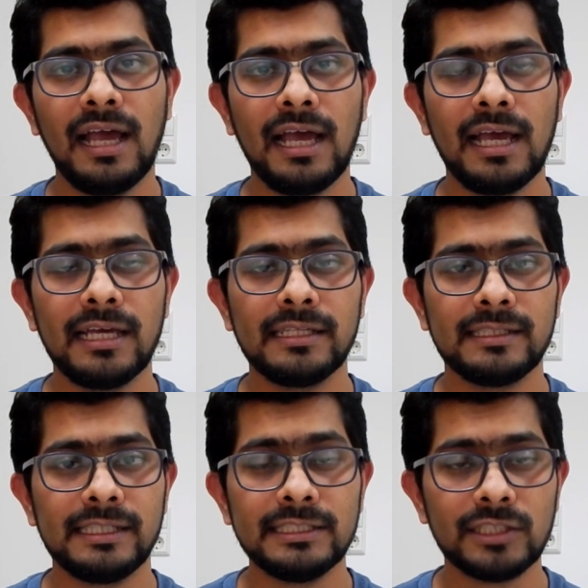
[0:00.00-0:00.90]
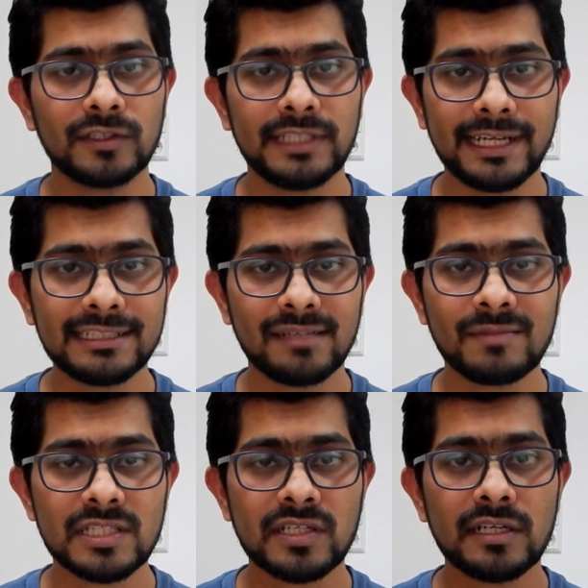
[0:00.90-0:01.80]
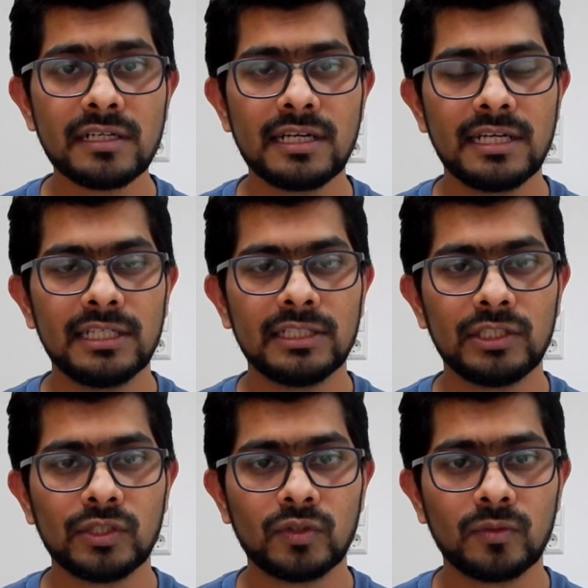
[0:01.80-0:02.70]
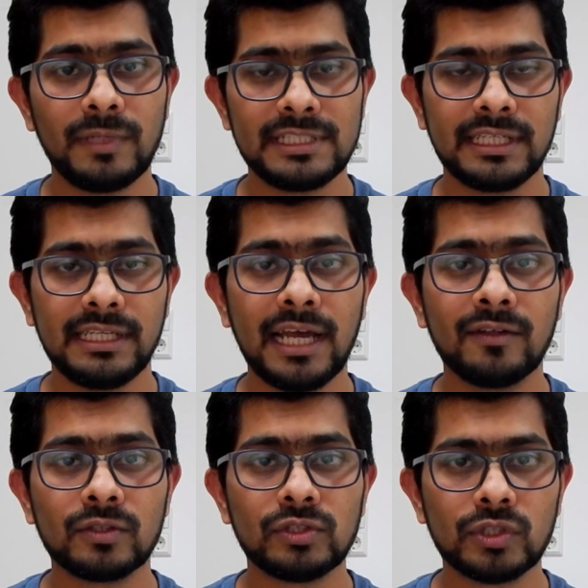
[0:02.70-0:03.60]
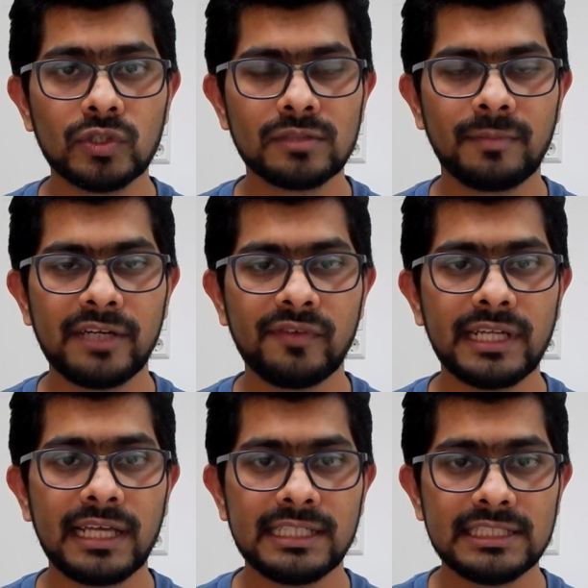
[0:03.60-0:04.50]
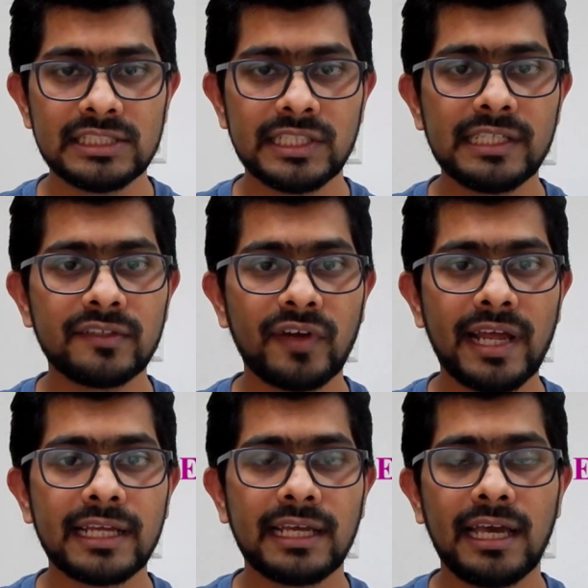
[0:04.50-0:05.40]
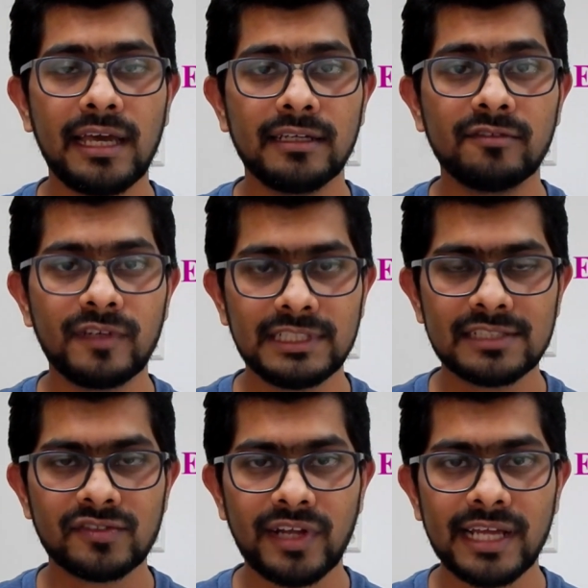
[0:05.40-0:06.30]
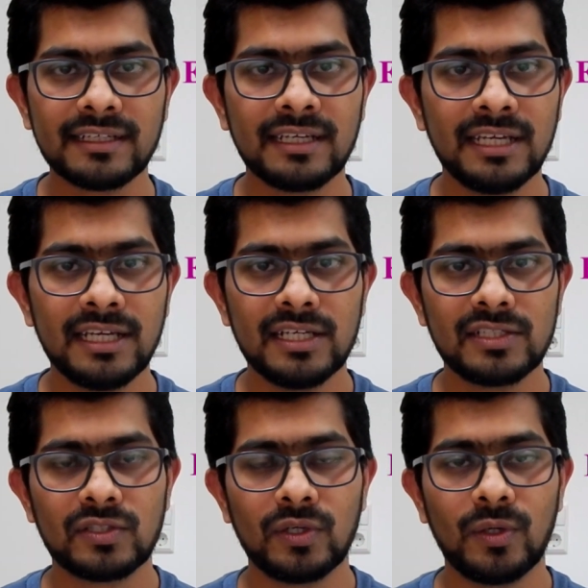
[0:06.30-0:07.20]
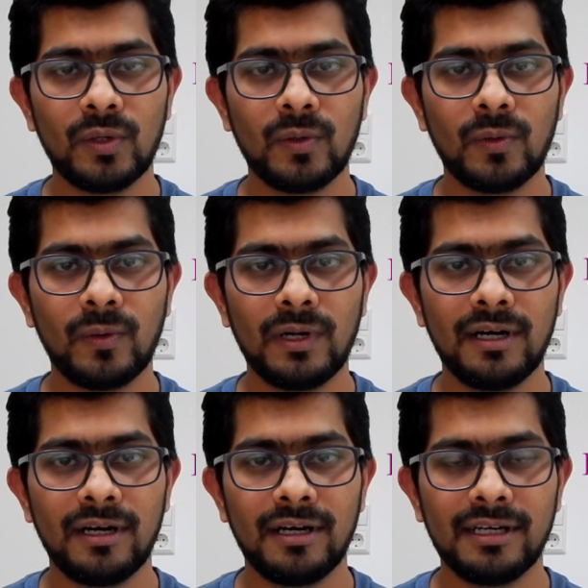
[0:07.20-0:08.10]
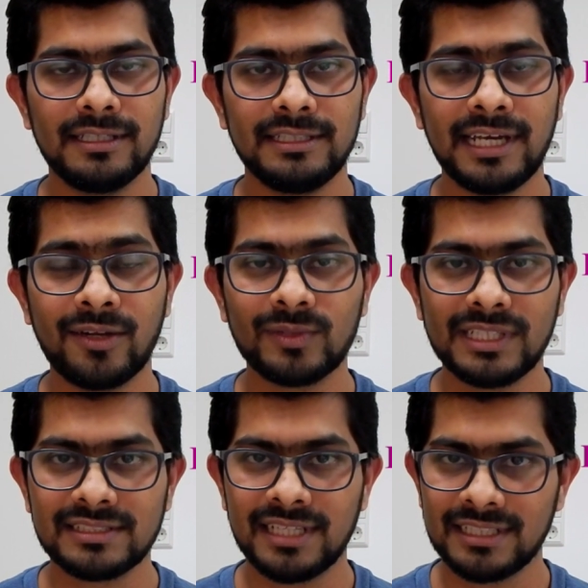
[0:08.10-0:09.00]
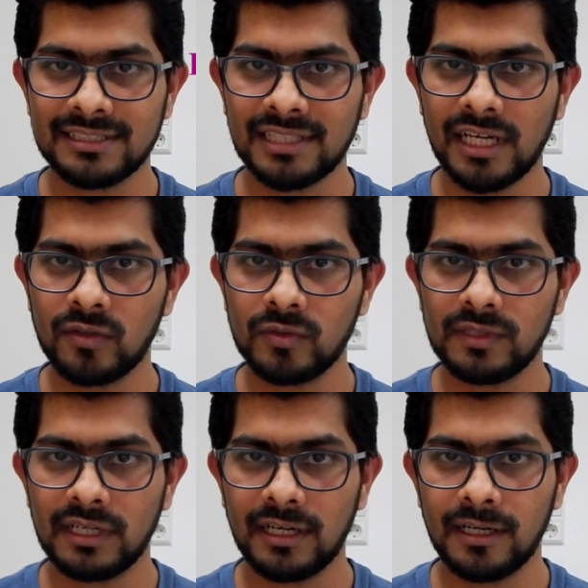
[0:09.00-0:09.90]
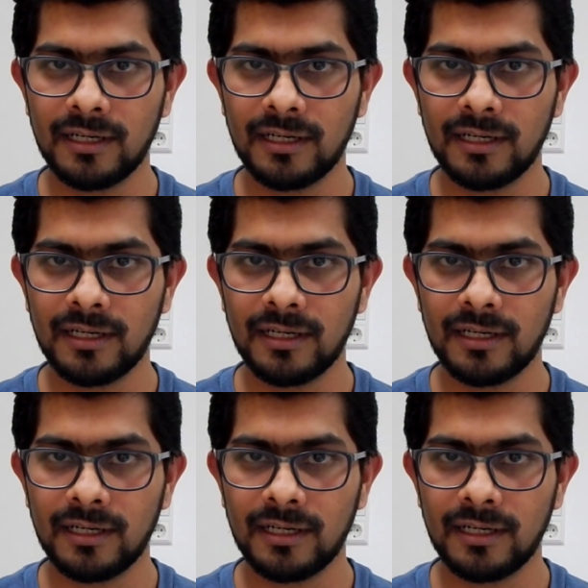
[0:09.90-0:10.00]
And in your second semester, you basically have to choose between an engineering track and a physics track. So yeah, I know this doesn't sound